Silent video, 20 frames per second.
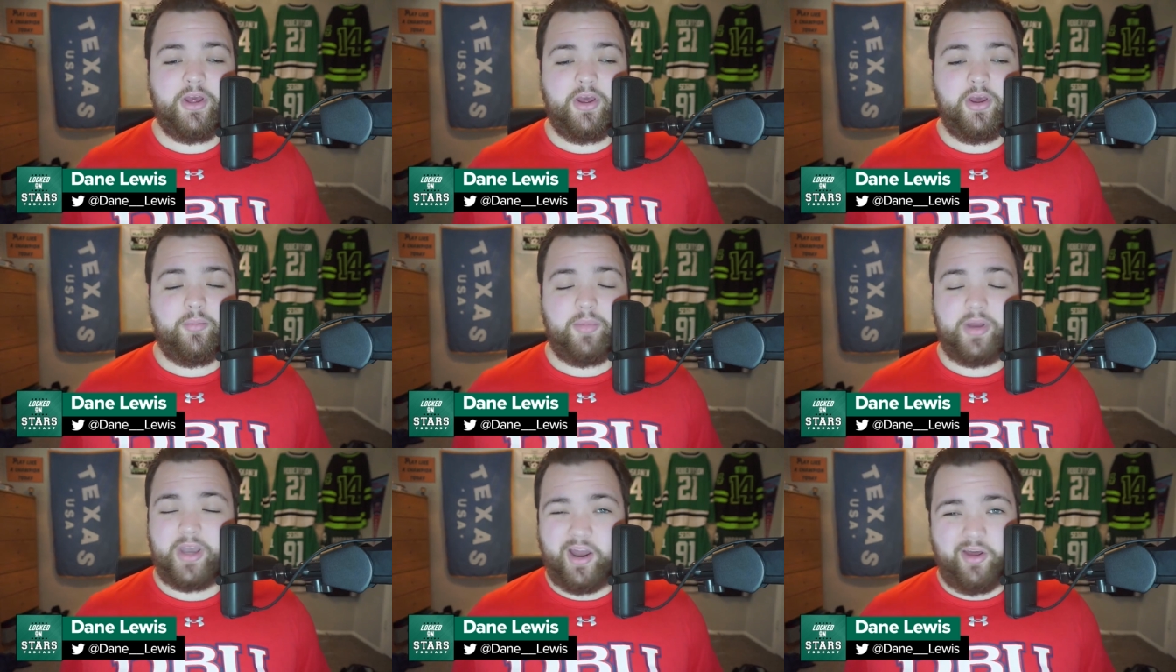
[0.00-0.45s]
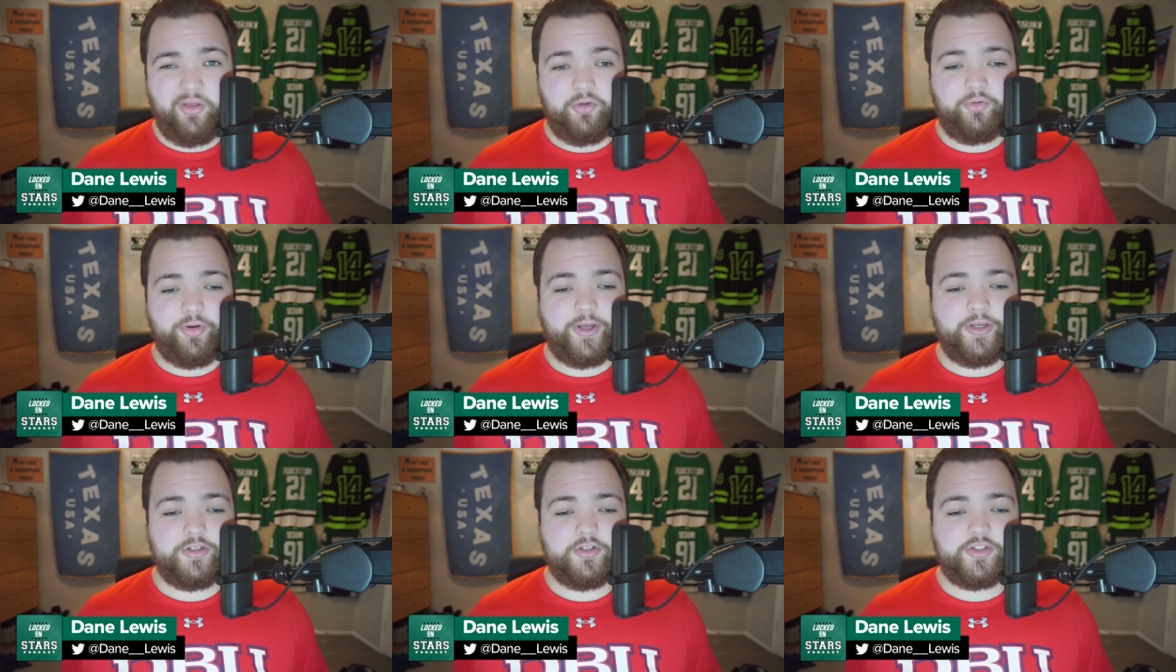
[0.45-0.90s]
But now the
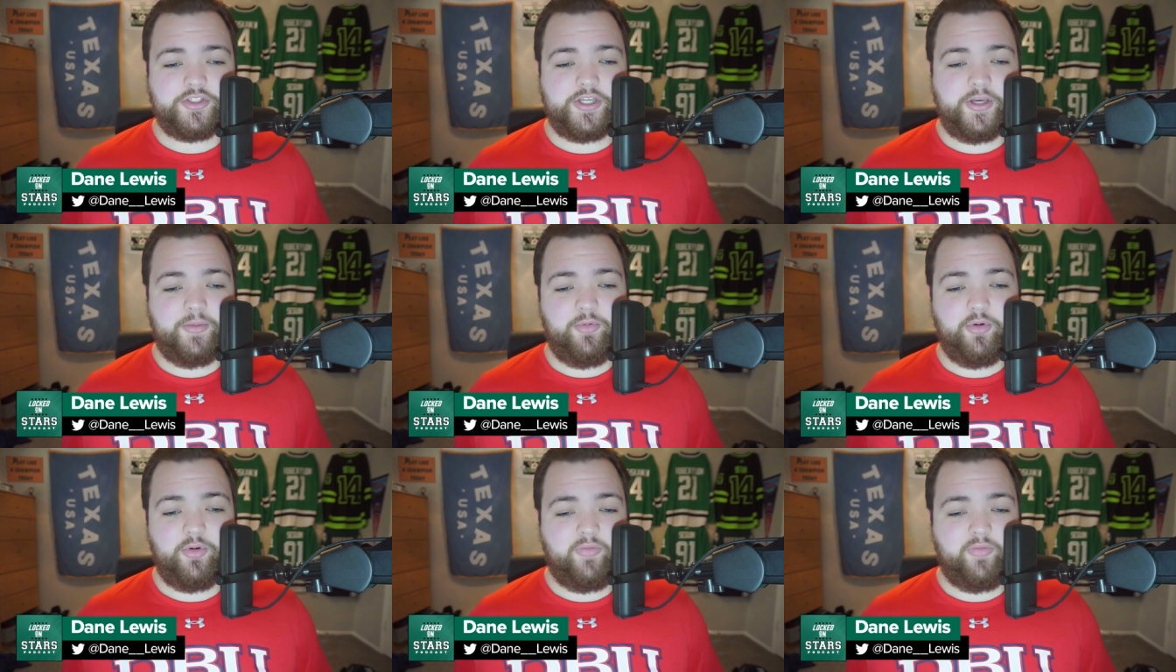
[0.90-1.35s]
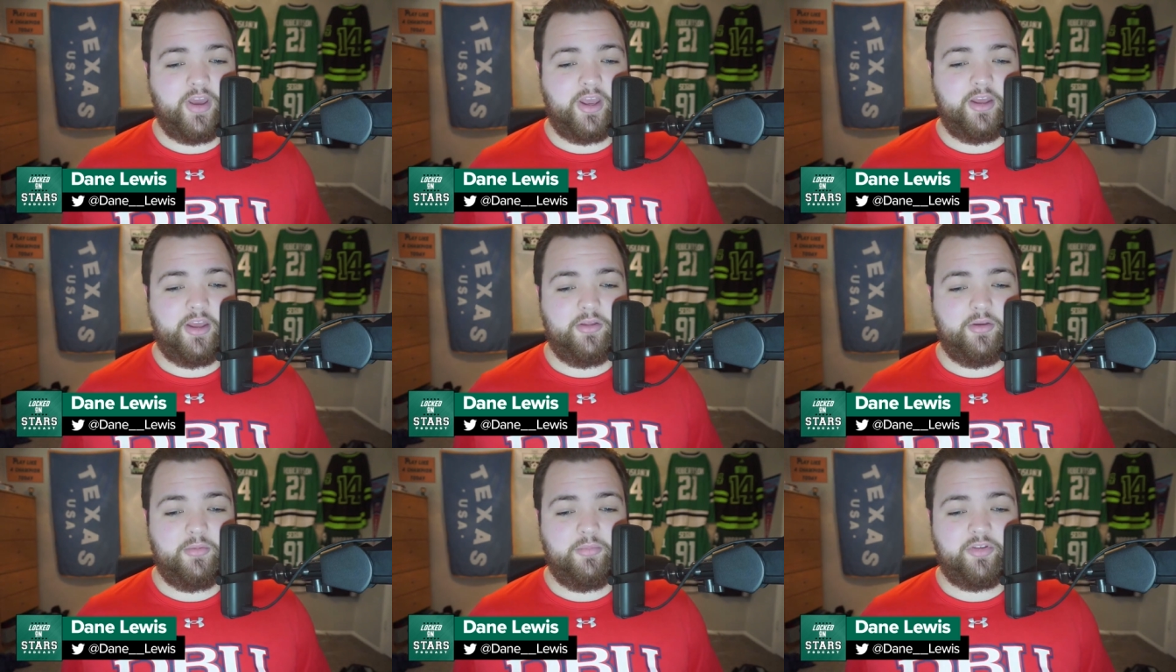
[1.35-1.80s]
Rangers seem to have
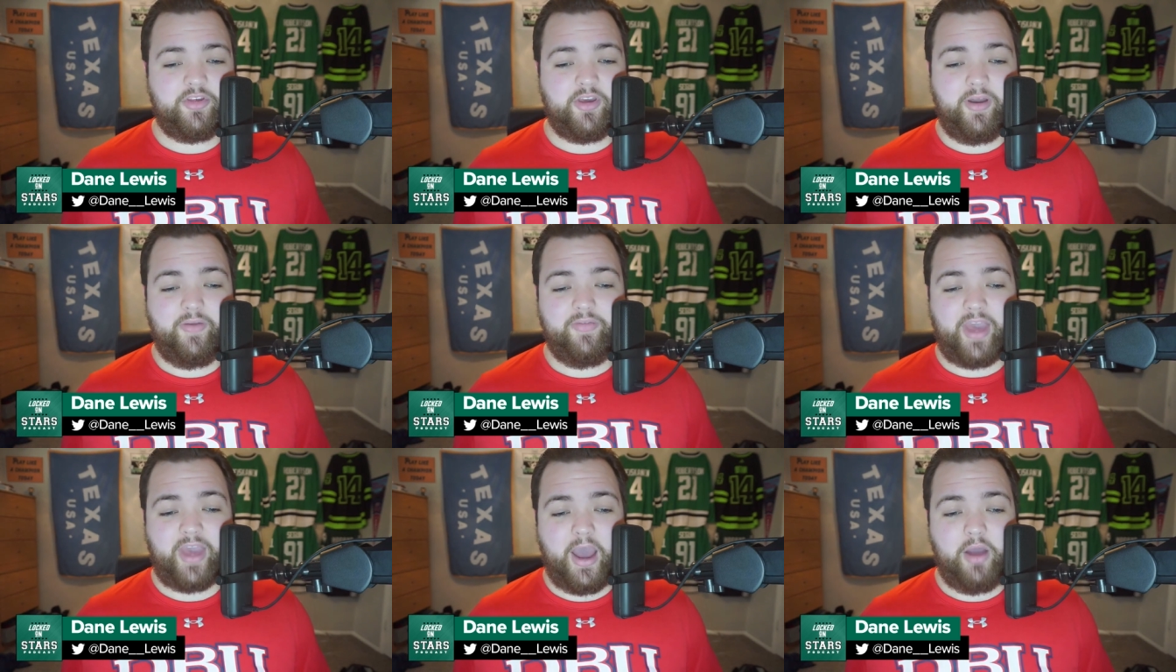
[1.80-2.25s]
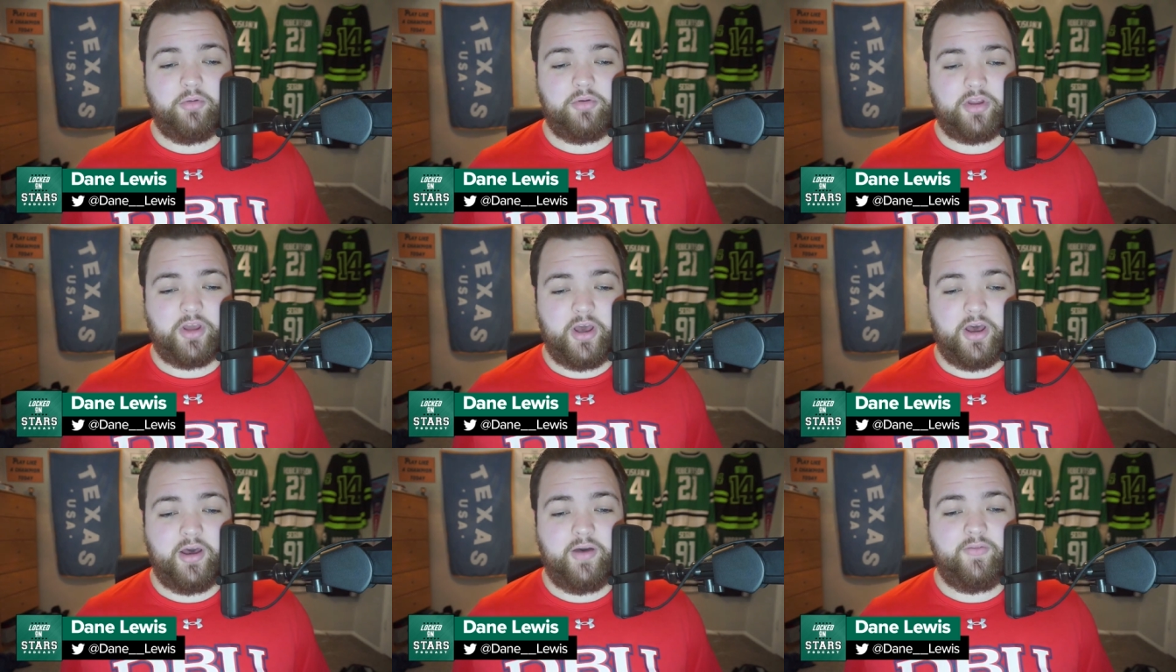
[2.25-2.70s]
taken themselves out
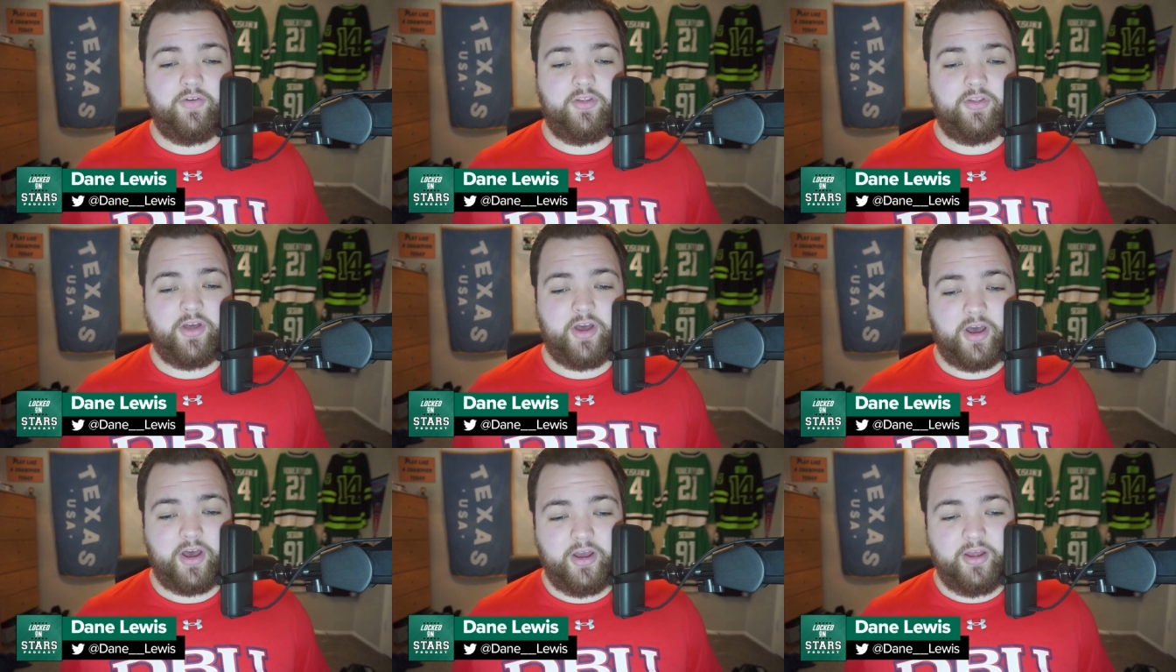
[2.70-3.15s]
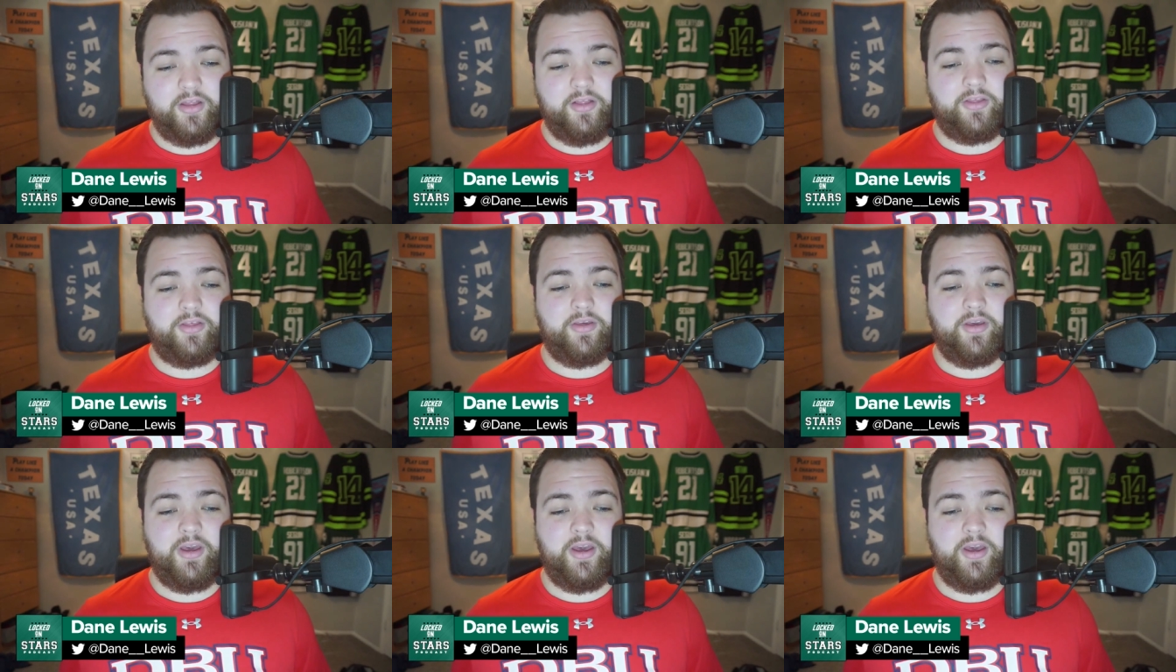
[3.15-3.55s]
of the hunt.